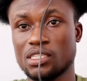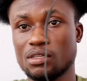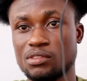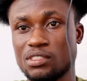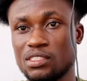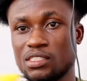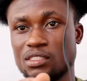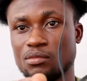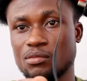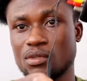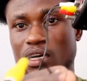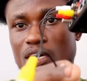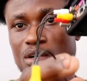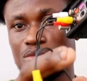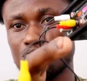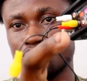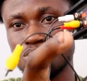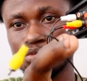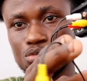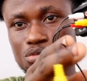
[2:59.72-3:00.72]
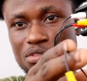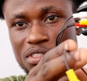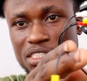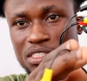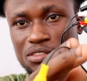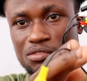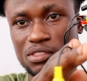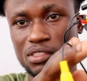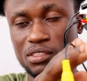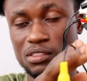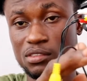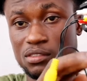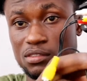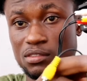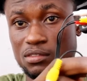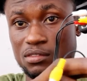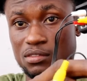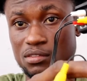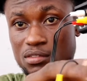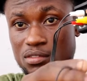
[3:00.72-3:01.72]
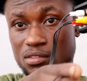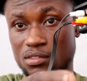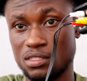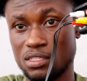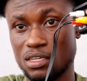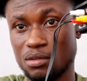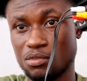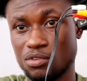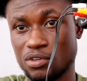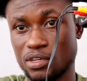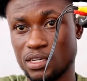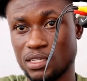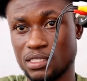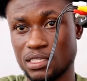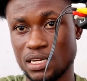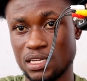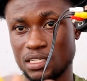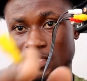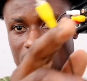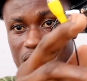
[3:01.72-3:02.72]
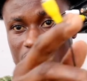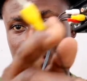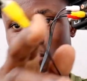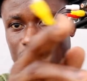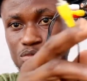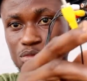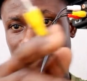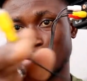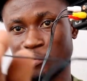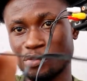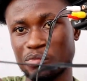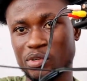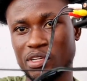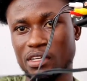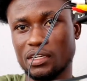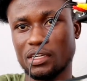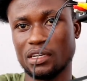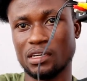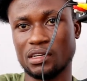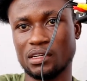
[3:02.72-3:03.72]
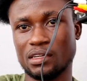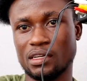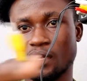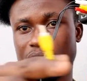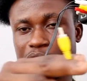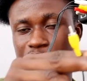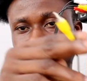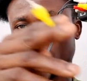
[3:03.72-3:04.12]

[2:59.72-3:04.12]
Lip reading: system how one of TV to them no that has how one bottom dey na da ko